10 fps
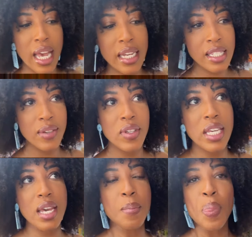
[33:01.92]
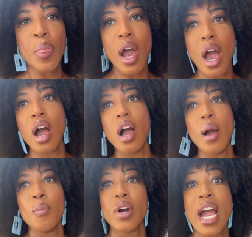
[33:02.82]
activity,
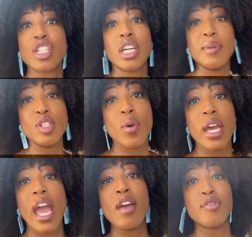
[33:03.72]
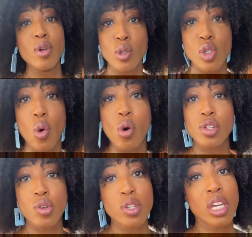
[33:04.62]
um, we're actually gonna be doing a food tour.
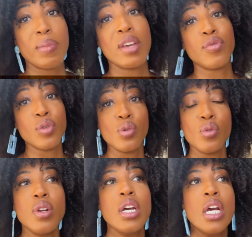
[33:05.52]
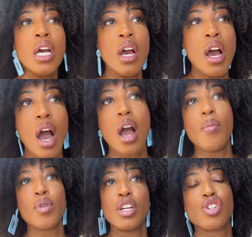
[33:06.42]
So it's gonna be a food,
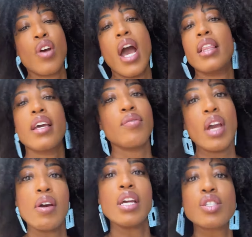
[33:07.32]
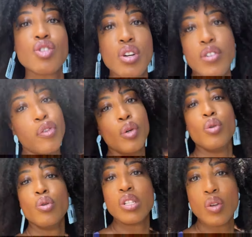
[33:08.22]
um, we're gonna try like various street
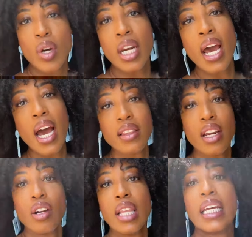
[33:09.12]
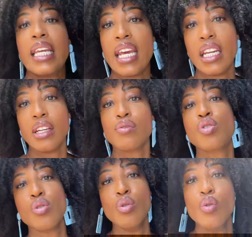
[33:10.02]
foods and whatnot that are like native
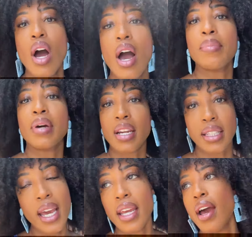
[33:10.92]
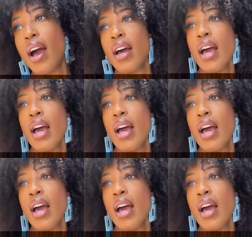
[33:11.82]
to um, Cartagena.